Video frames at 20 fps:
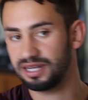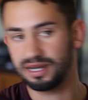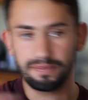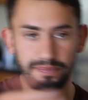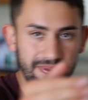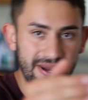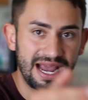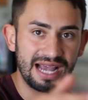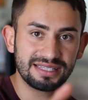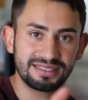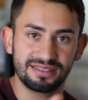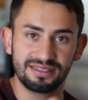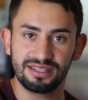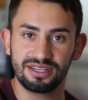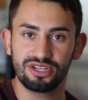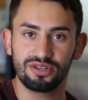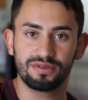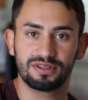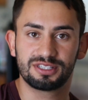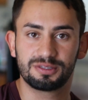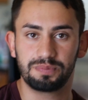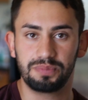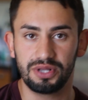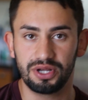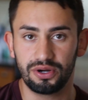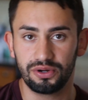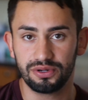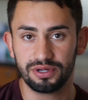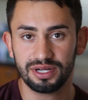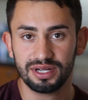gonna pass and then you
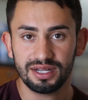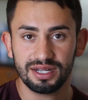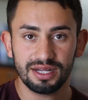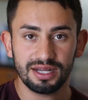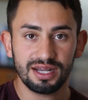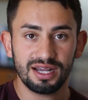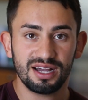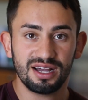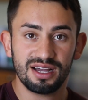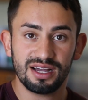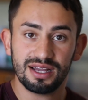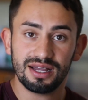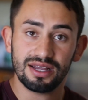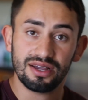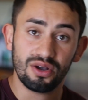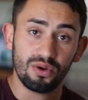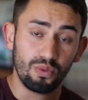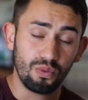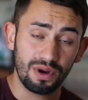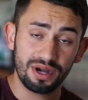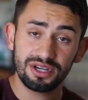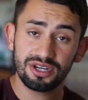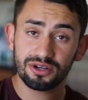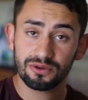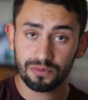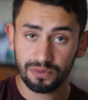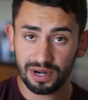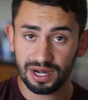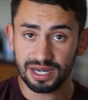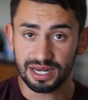explode. When
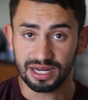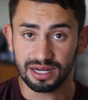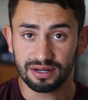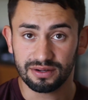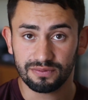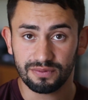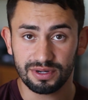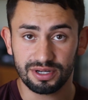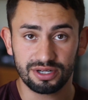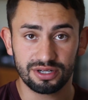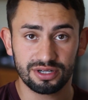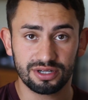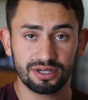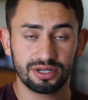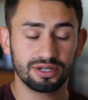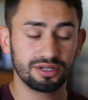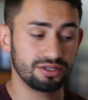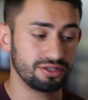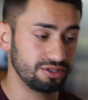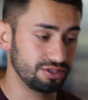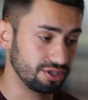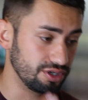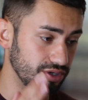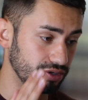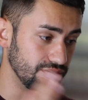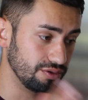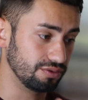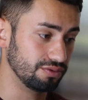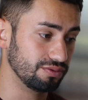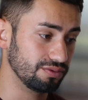you're running, when you're, you
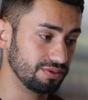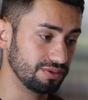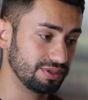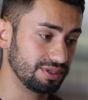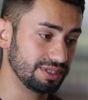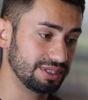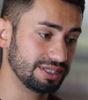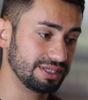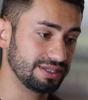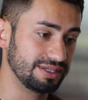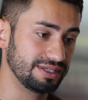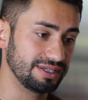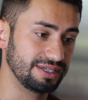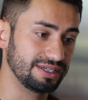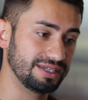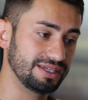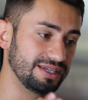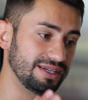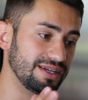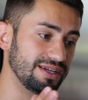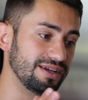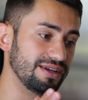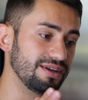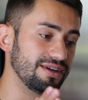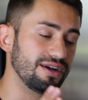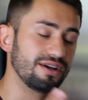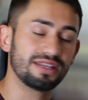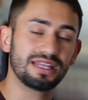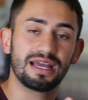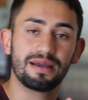know,
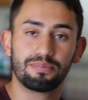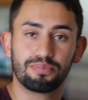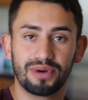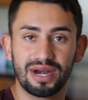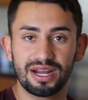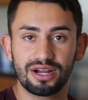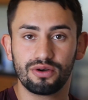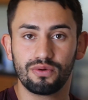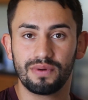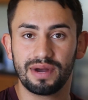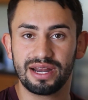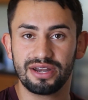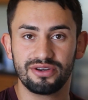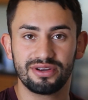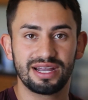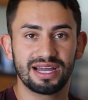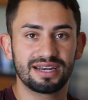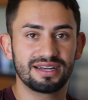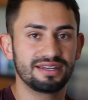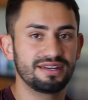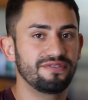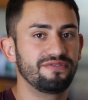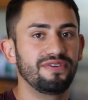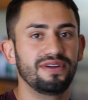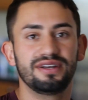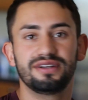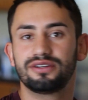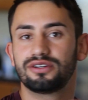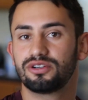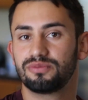on that breakaway and you got a
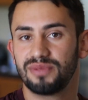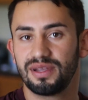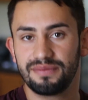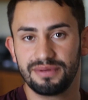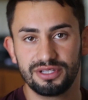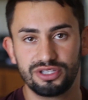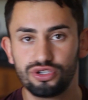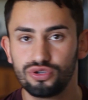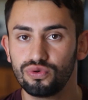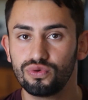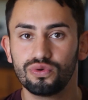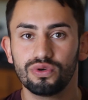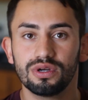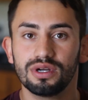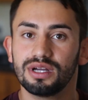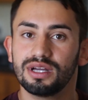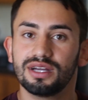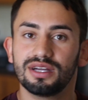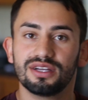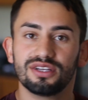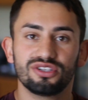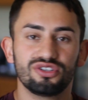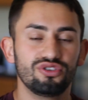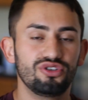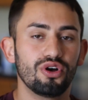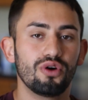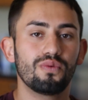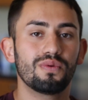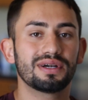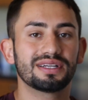defender or maybe two, you
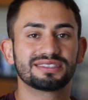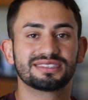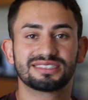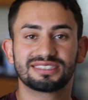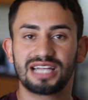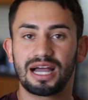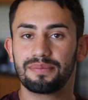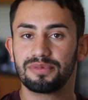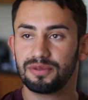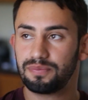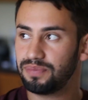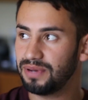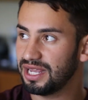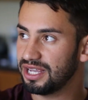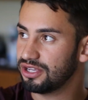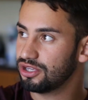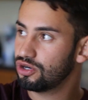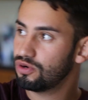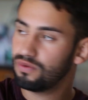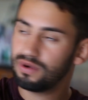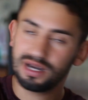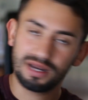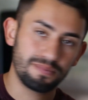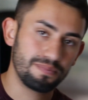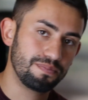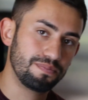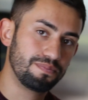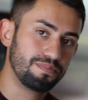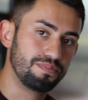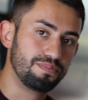don't want to stop the play. You don't
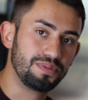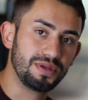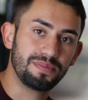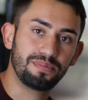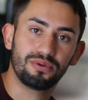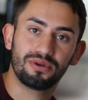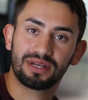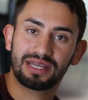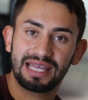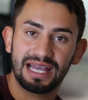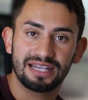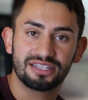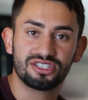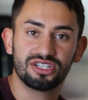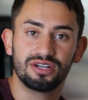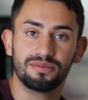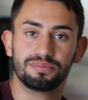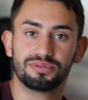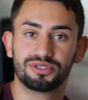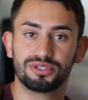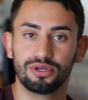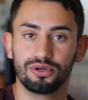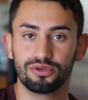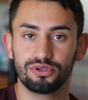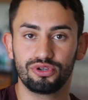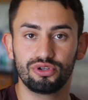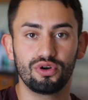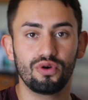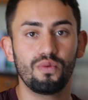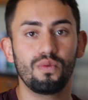want people to catch up, so
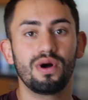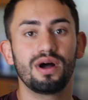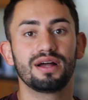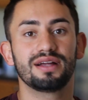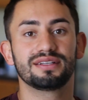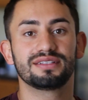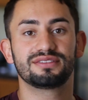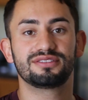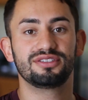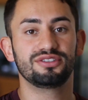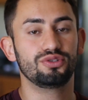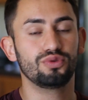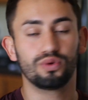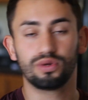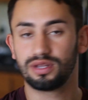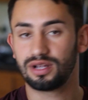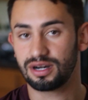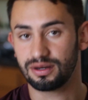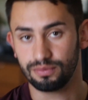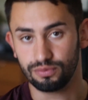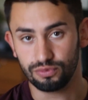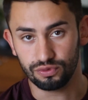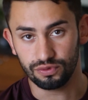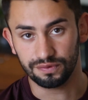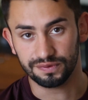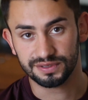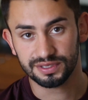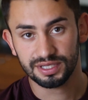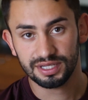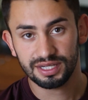you don't want to do a lot of
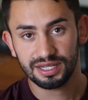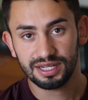moves.